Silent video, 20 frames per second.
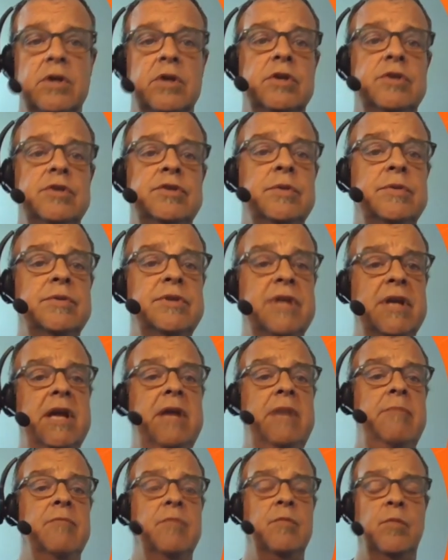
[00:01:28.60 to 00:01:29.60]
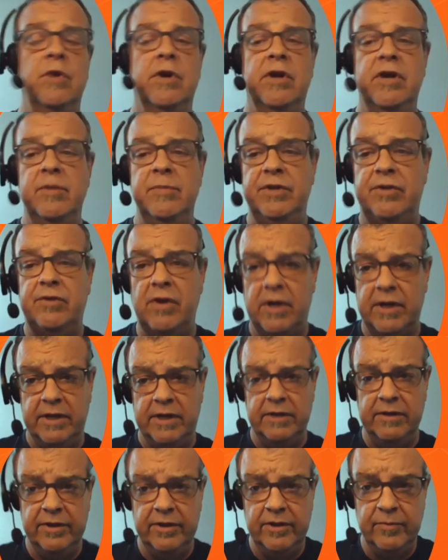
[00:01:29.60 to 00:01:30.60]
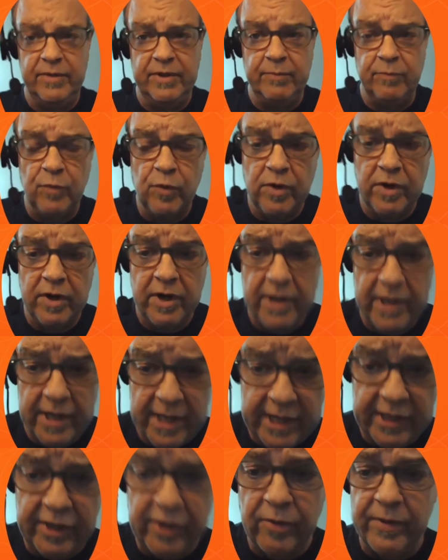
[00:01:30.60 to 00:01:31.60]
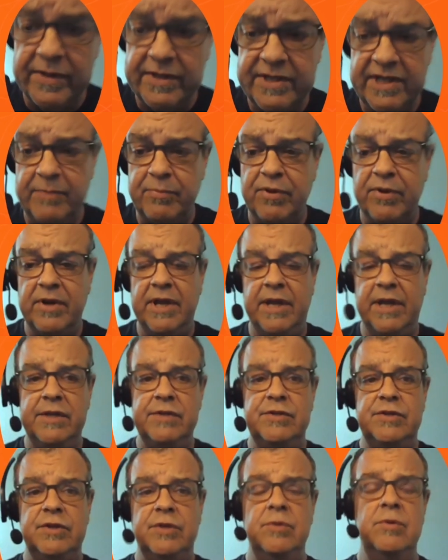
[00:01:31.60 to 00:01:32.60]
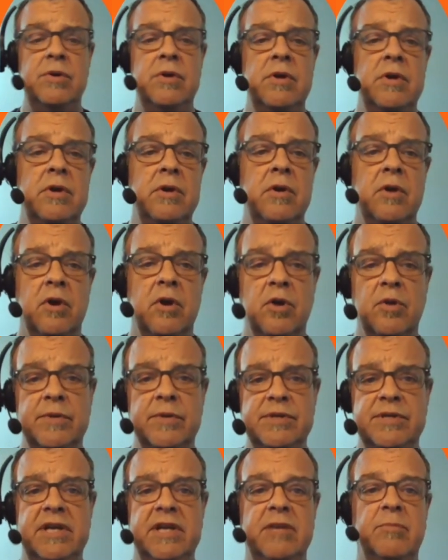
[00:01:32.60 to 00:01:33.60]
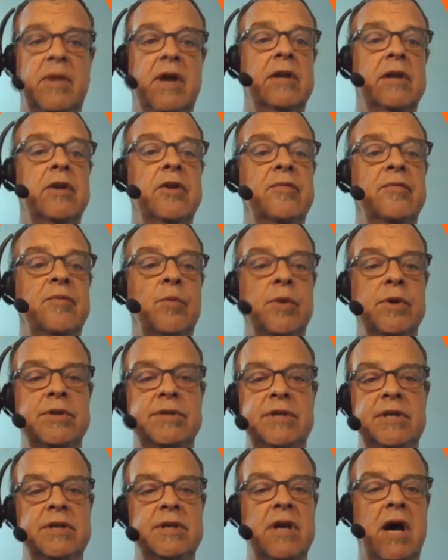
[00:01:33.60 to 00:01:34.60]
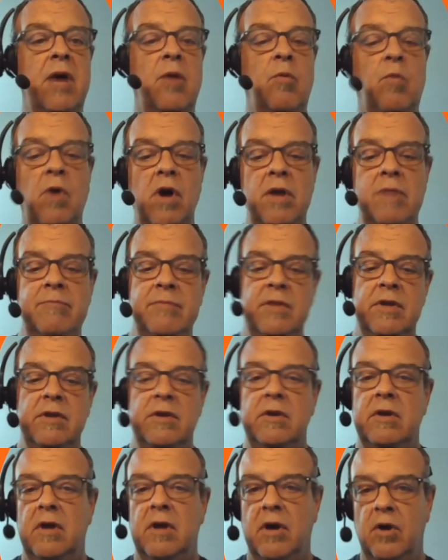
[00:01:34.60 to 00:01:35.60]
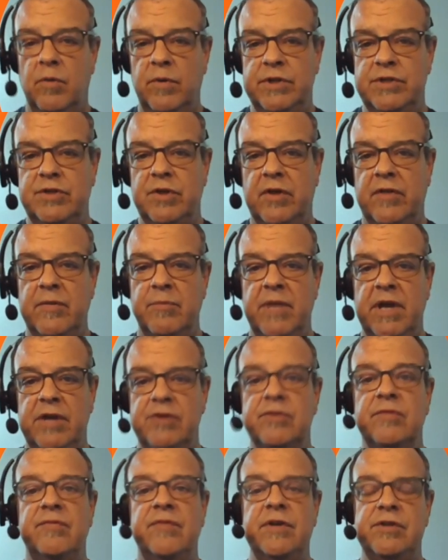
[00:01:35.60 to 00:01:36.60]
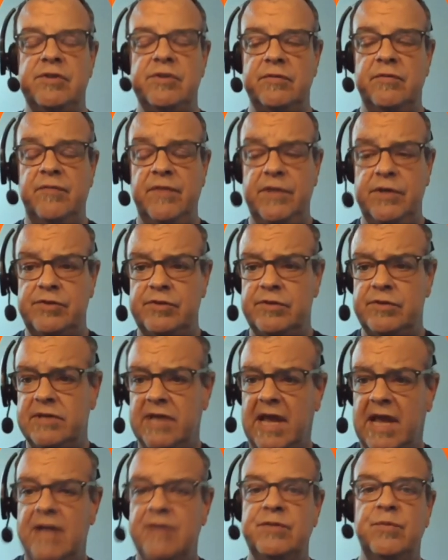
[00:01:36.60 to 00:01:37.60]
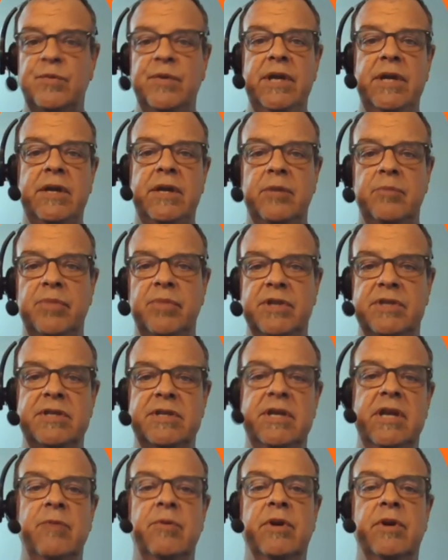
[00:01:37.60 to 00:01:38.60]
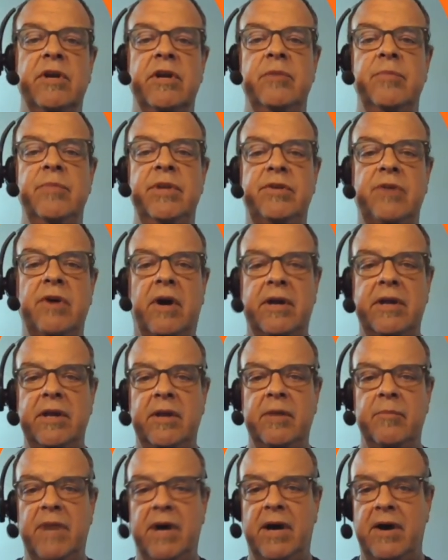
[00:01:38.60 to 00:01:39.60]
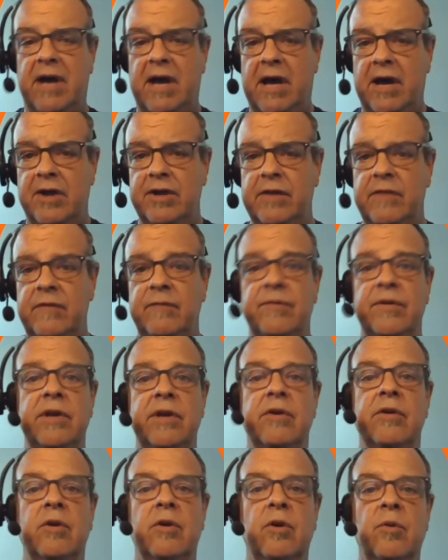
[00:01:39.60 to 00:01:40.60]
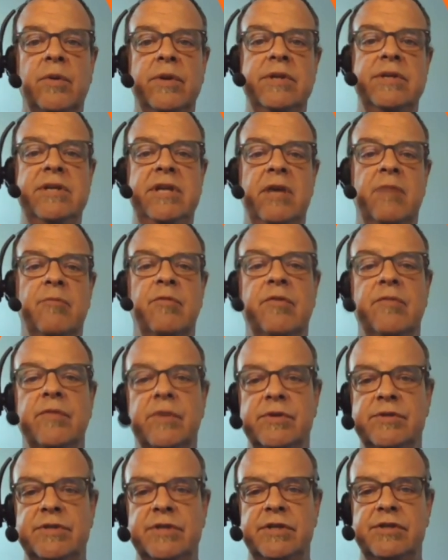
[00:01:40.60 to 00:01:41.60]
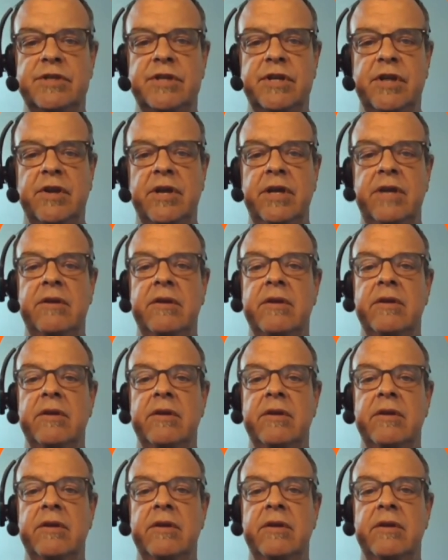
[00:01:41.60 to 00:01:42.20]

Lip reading: So today, we're going to be talking a little bit more and going deeper into Erwin Data Modeler 14.1. We saw the major features last week, but today we're going to be talking about how to configure Erwin DM reverse engineering,